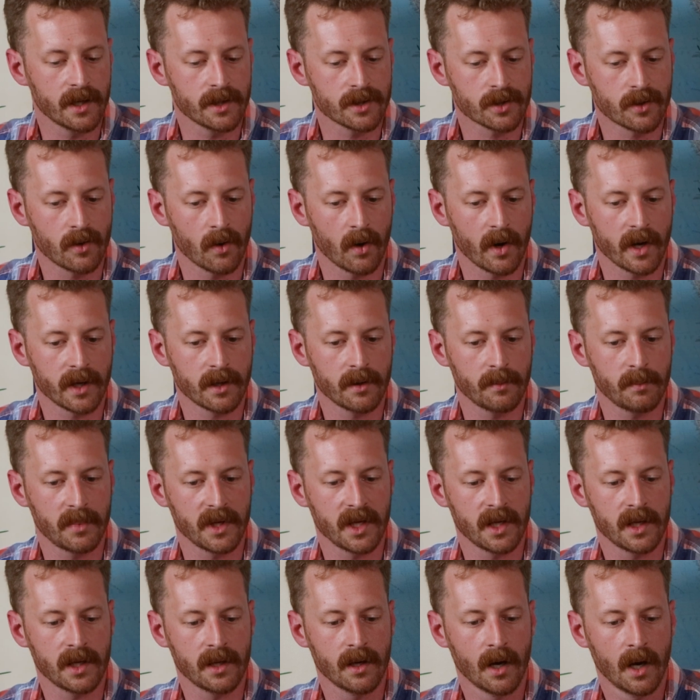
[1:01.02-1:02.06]
is going to
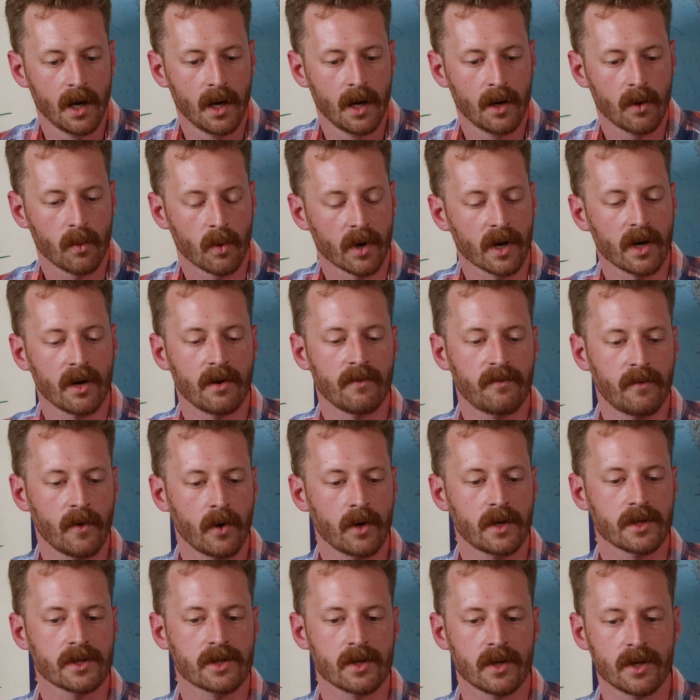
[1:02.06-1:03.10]
be, we're going to
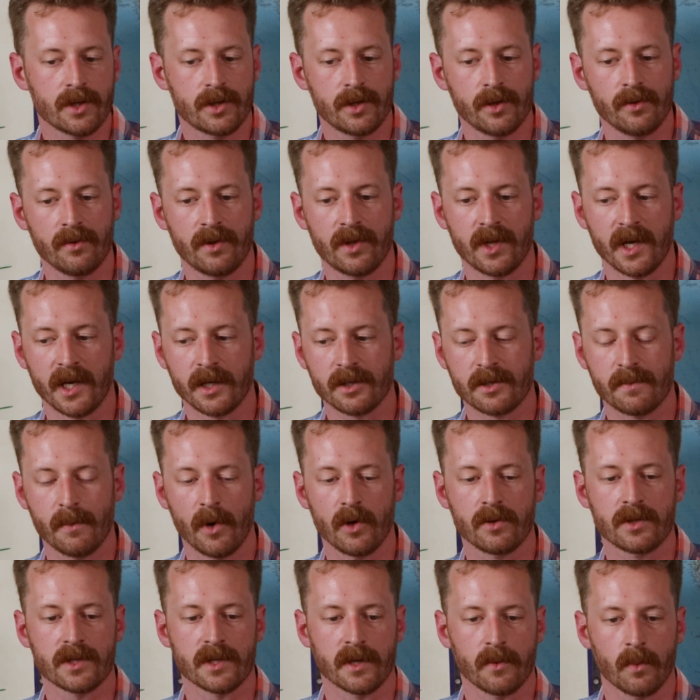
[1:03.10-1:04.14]
focus on two things
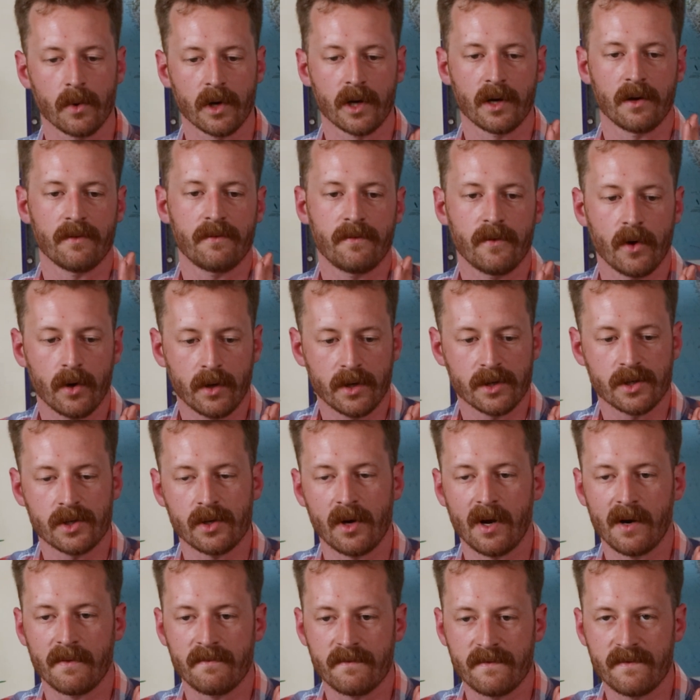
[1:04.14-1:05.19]
mostly. We're going to focus
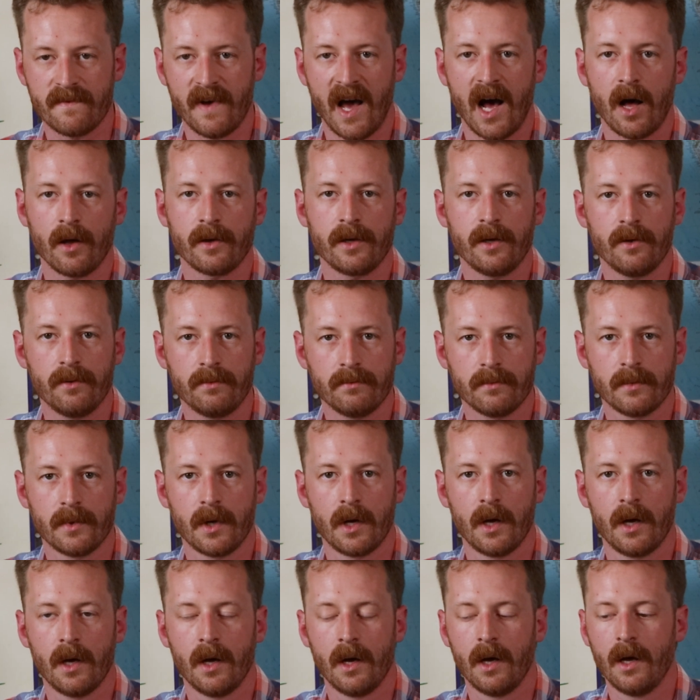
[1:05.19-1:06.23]
on value,
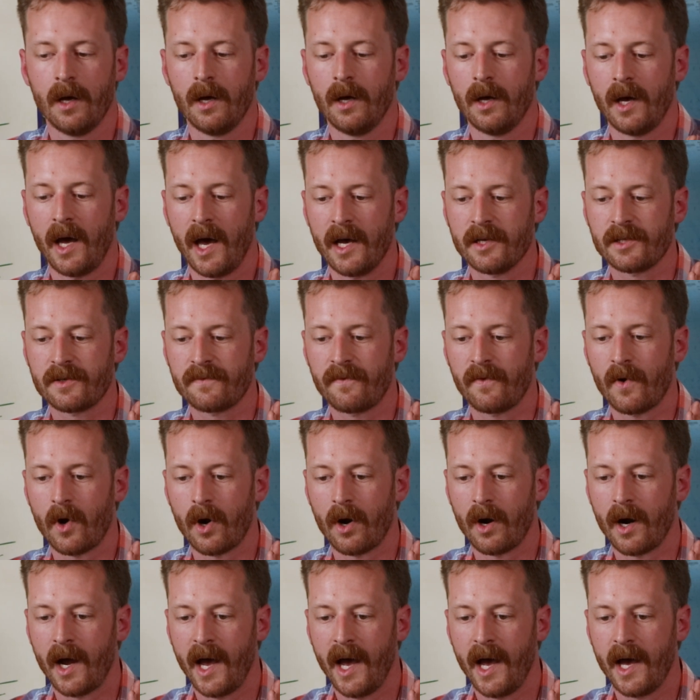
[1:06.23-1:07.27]
as
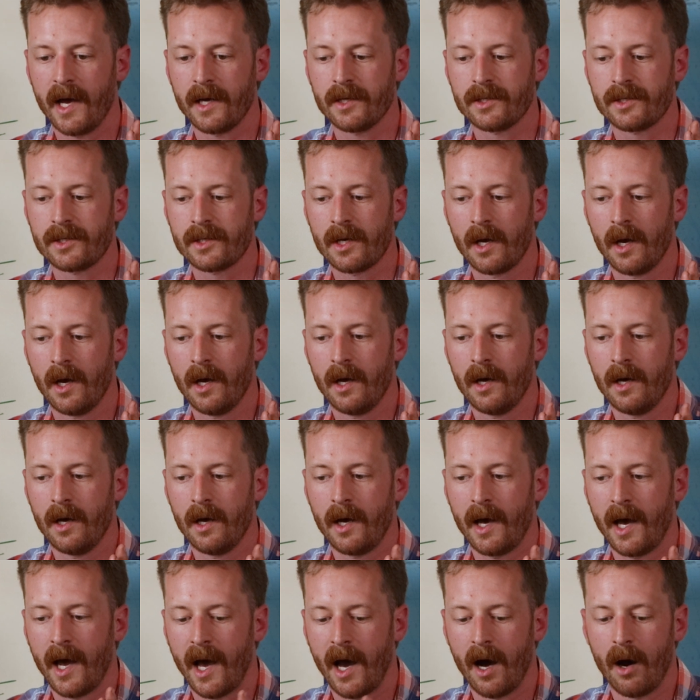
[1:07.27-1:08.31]
far as
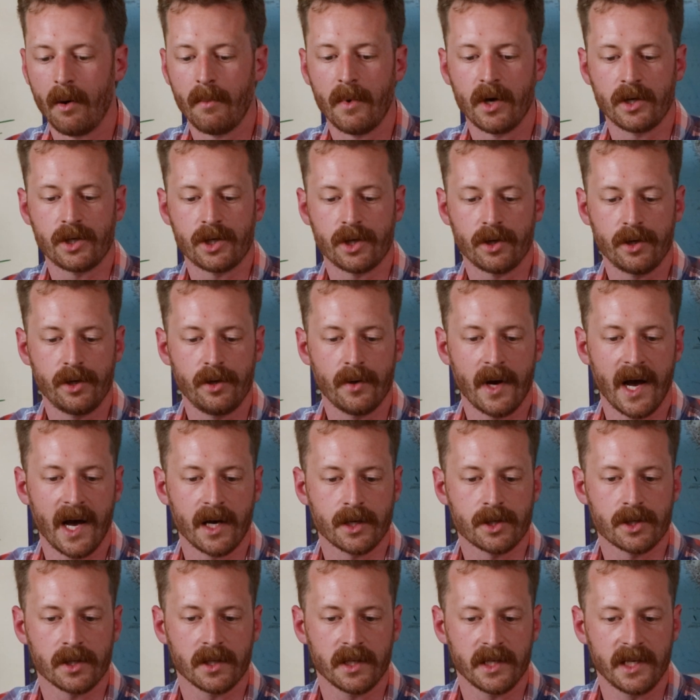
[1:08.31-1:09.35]
how much are you
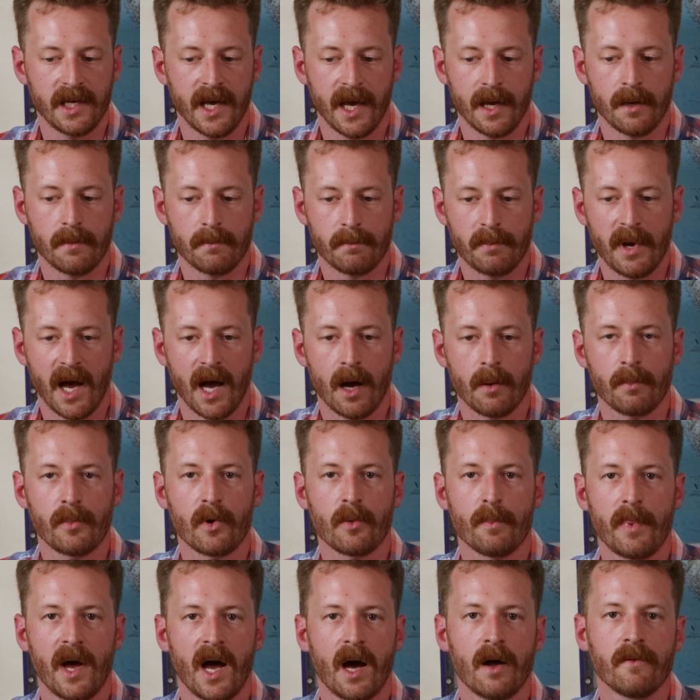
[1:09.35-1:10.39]
actually getting pound
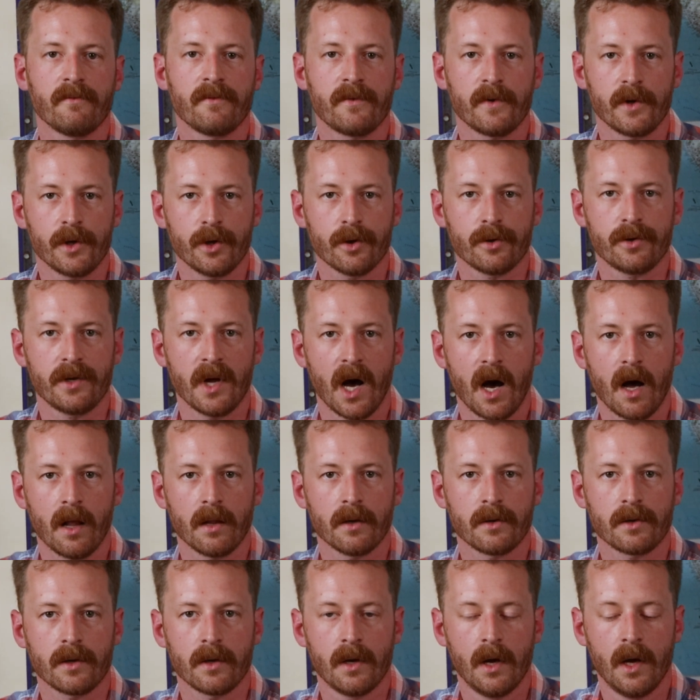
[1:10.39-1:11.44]
per pound for your
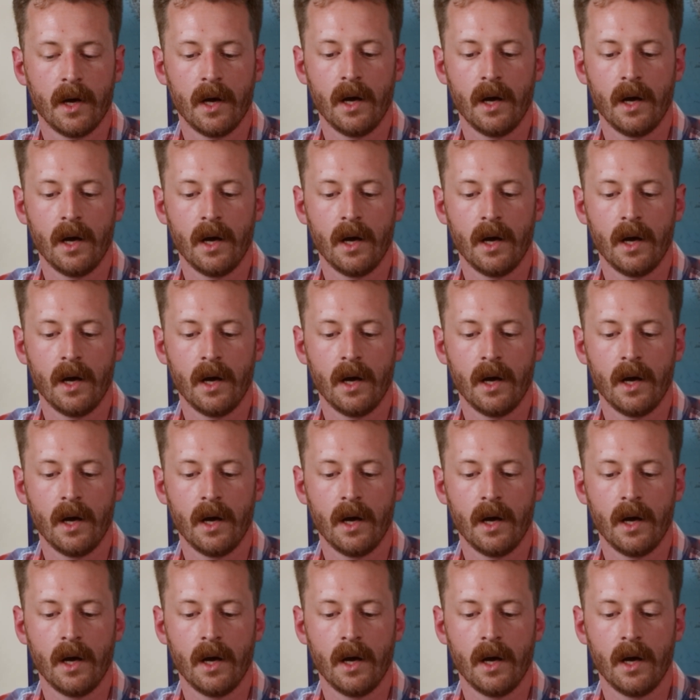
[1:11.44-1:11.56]
dollar,